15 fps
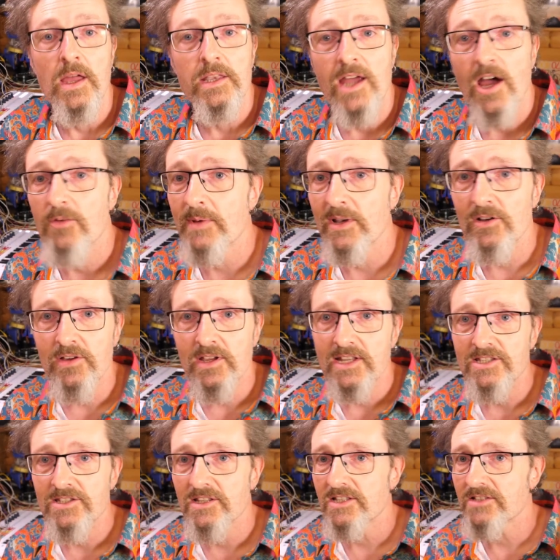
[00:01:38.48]
Now, I've been looking
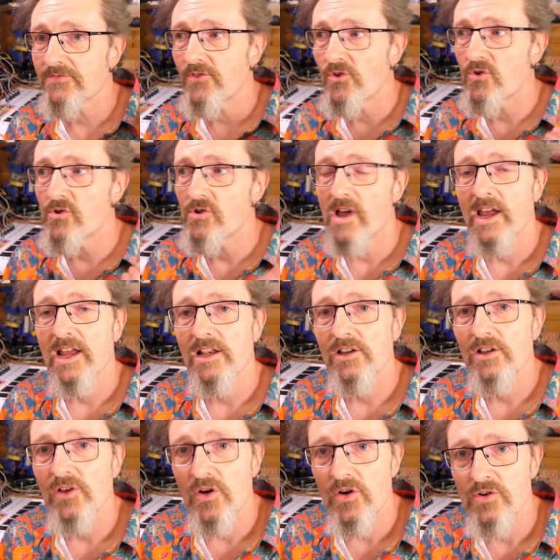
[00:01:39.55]
into this for a
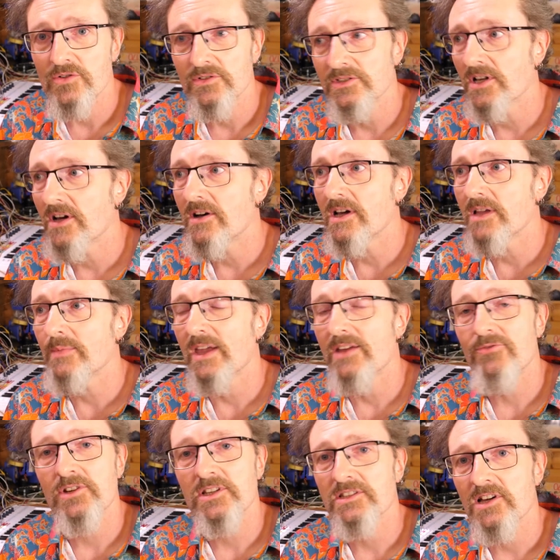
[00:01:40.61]
long time.
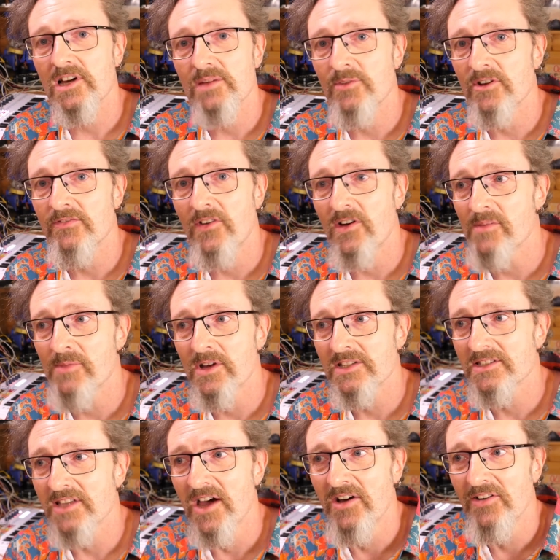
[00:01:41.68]
Every time I find
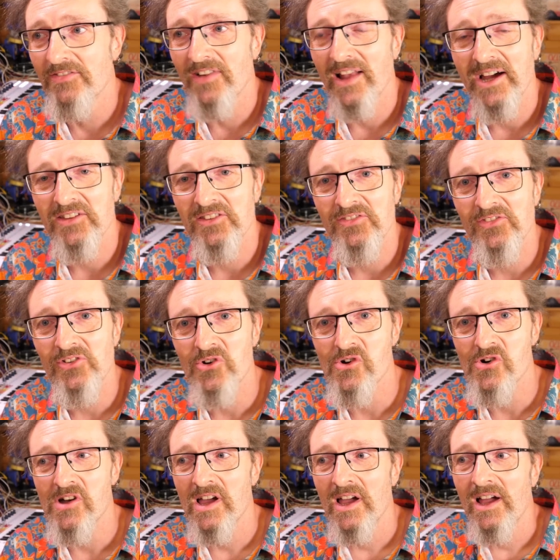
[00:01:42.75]
myself flat on the
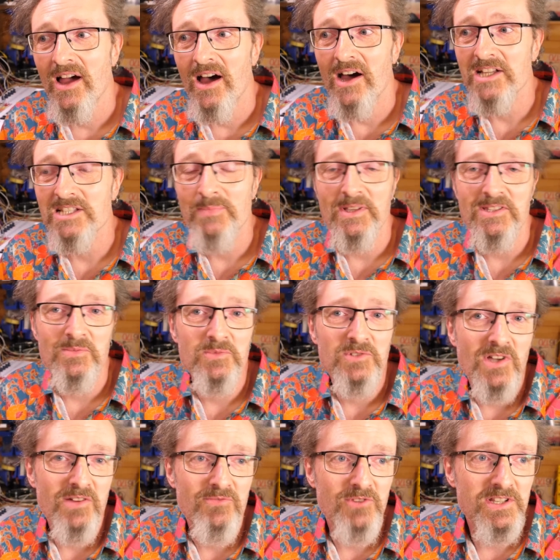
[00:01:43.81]
floor, I spend some
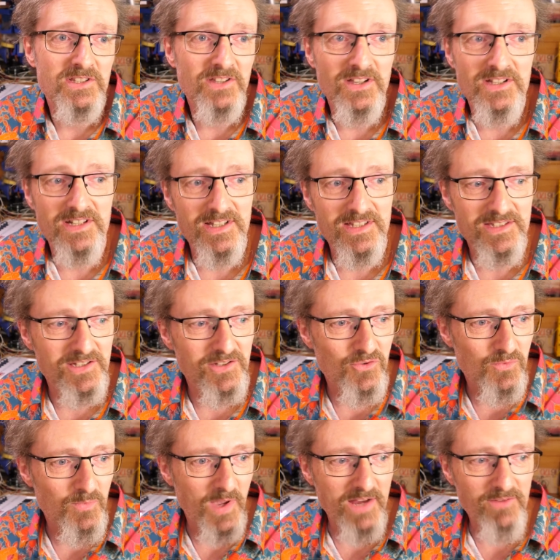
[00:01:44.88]
time researching
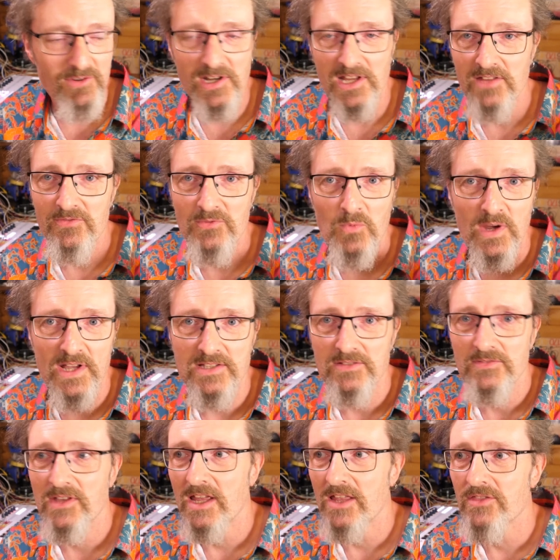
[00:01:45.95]
into pain relief and ways
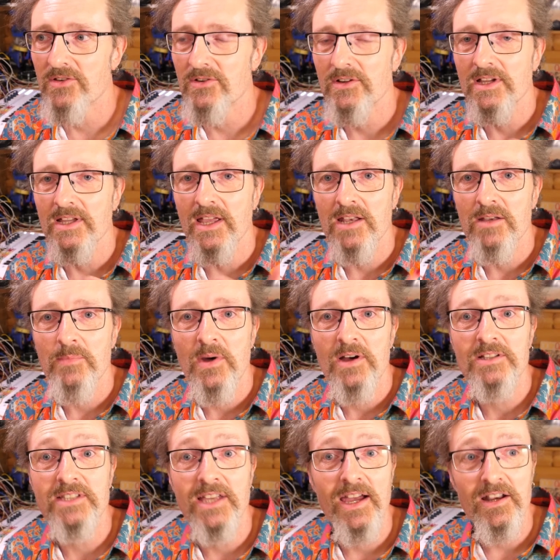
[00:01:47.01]
of getting through it and getting
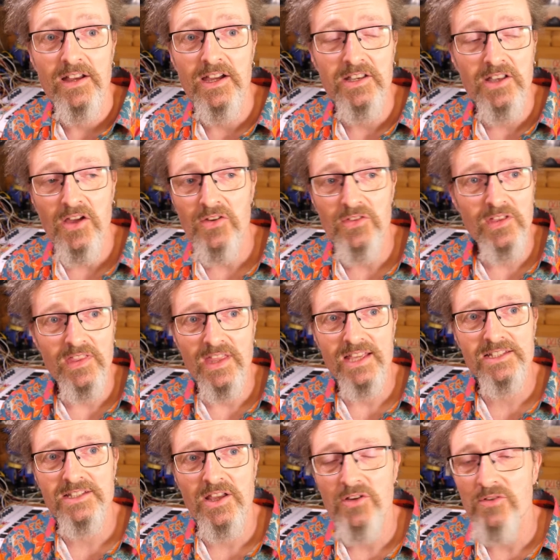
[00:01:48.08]
past it. And I know that
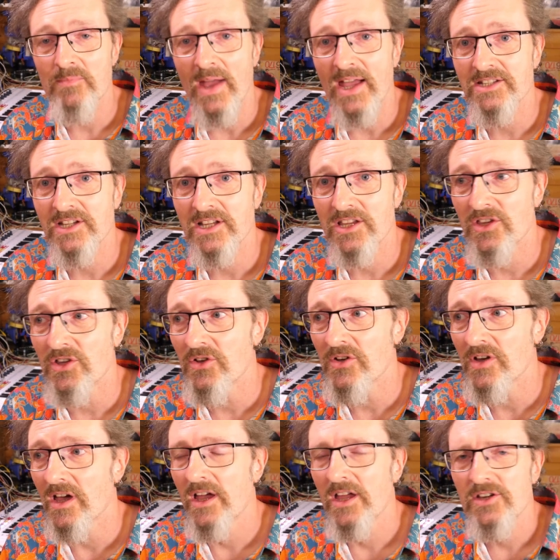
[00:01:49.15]
there's no magic
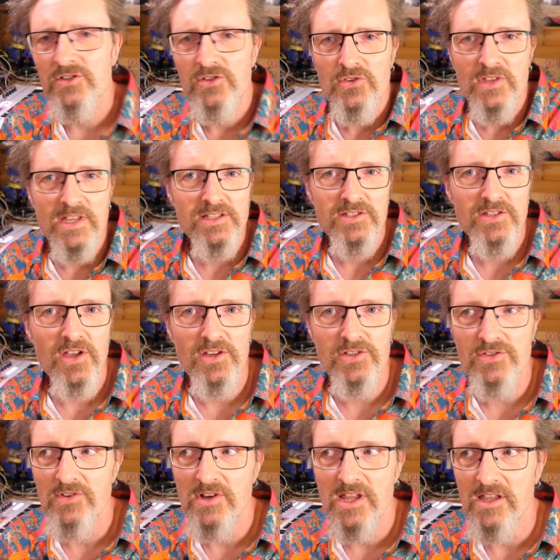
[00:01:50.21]
cure. Sure, there's
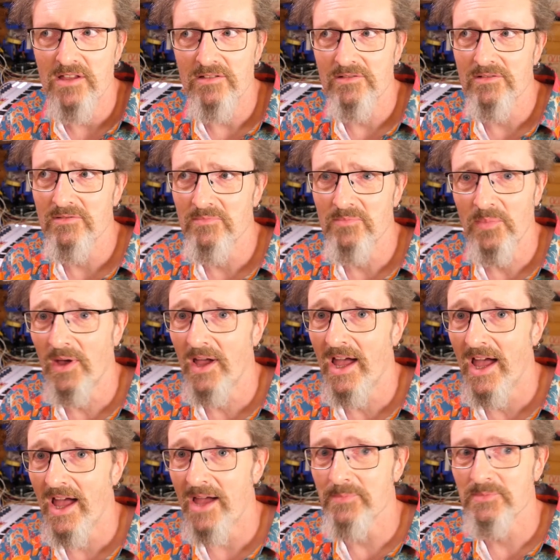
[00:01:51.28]
surgery,
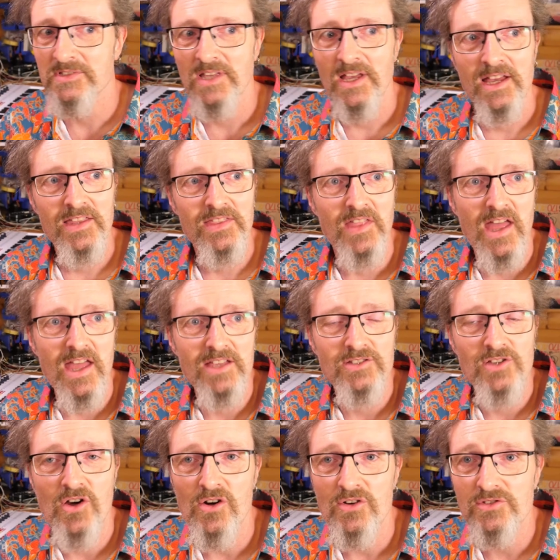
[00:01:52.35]
perhaps.
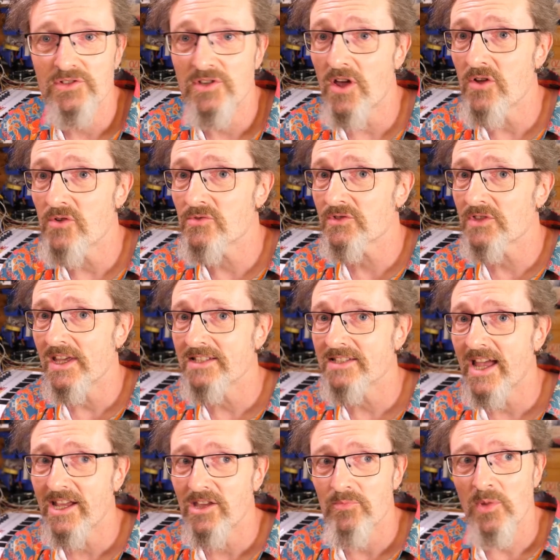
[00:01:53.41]
There's hot stones, there's
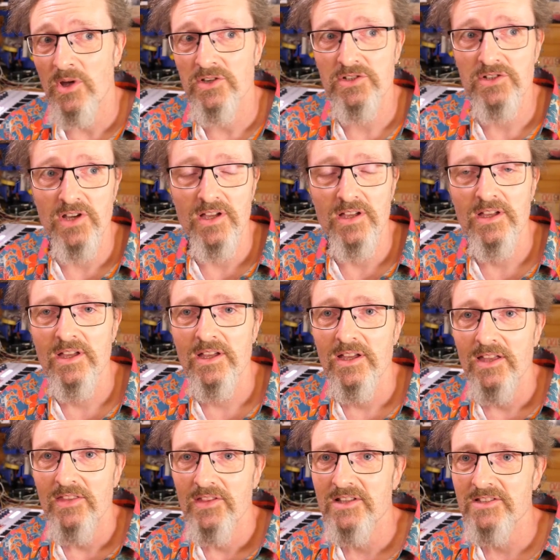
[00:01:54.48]
acupuncture,
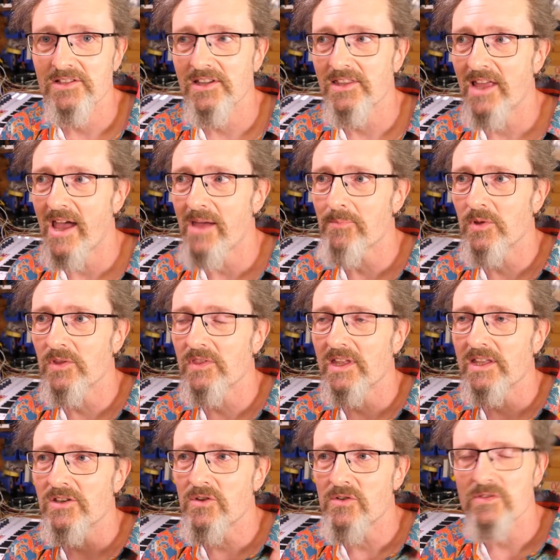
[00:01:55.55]
things like that. But
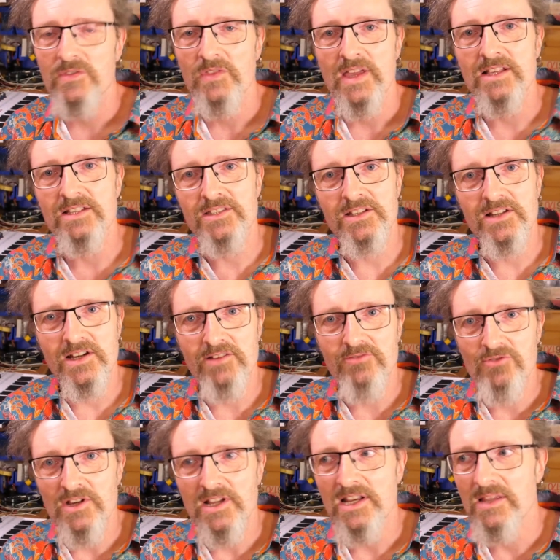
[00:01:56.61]
they're not things that I
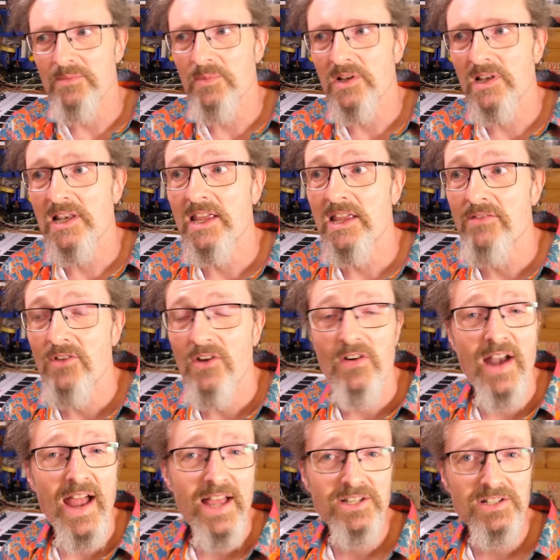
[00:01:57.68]
really believe are
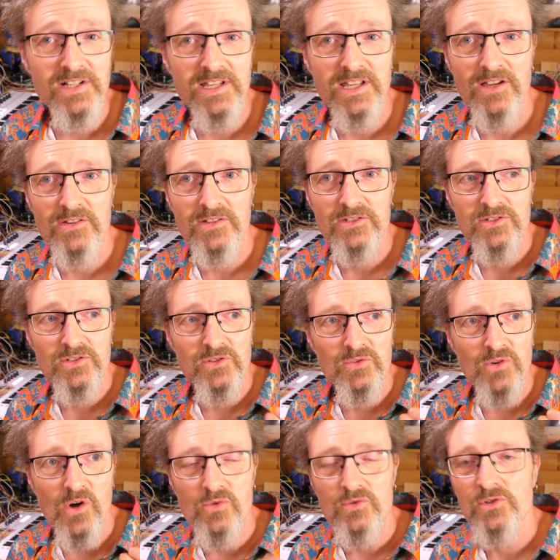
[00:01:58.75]
actually going
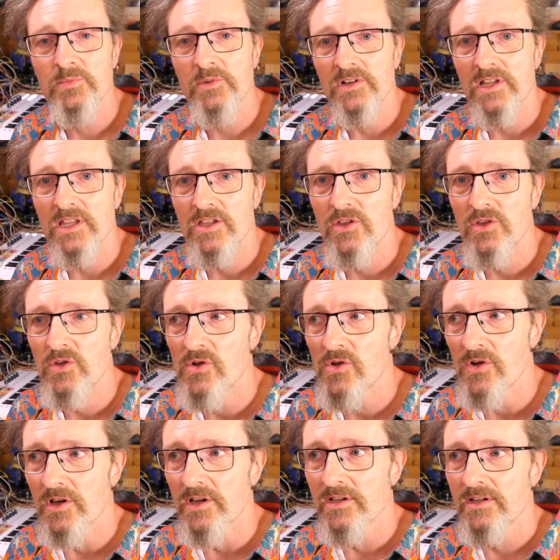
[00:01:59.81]
to ultimately
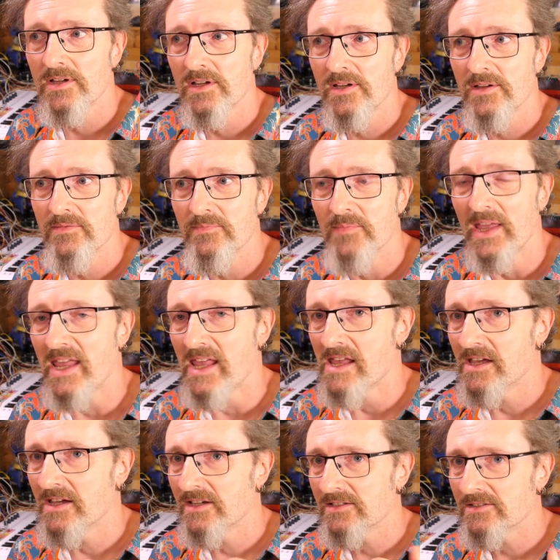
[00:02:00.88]
cure me.
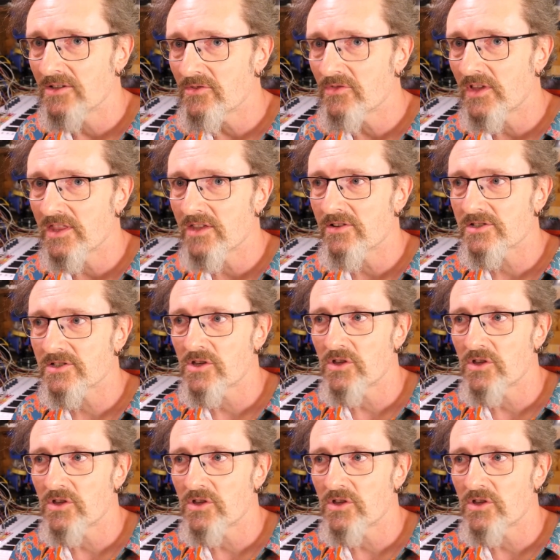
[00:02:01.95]
Don't think there is a